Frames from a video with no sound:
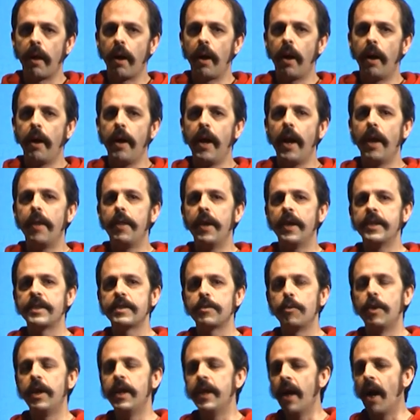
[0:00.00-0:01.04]
Yeah, that's
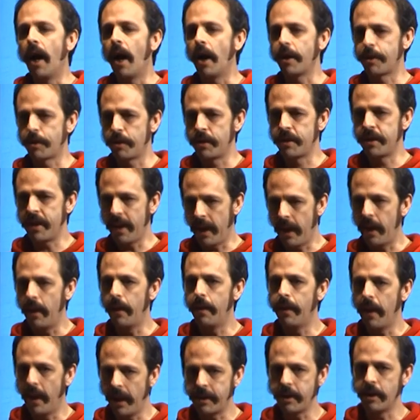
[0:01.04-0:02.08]
really hard to tell
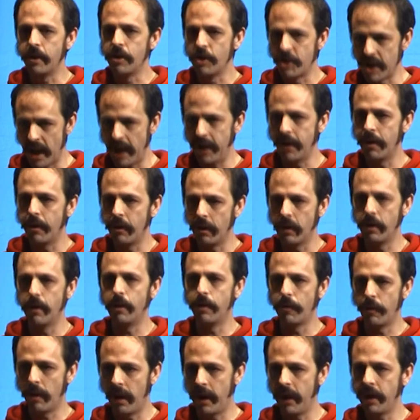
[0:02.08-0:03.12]
that in general,
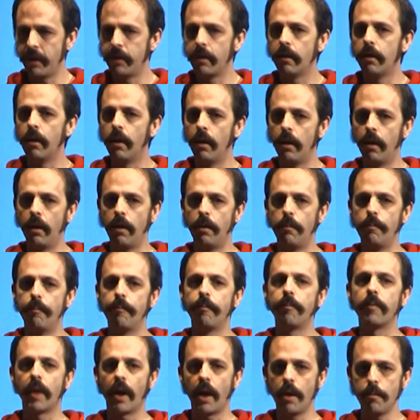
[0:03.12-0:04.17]
right?
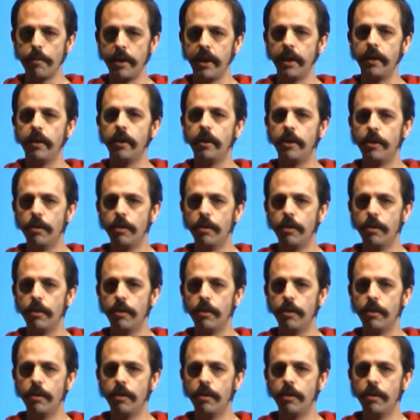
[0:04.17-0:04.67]
I mean,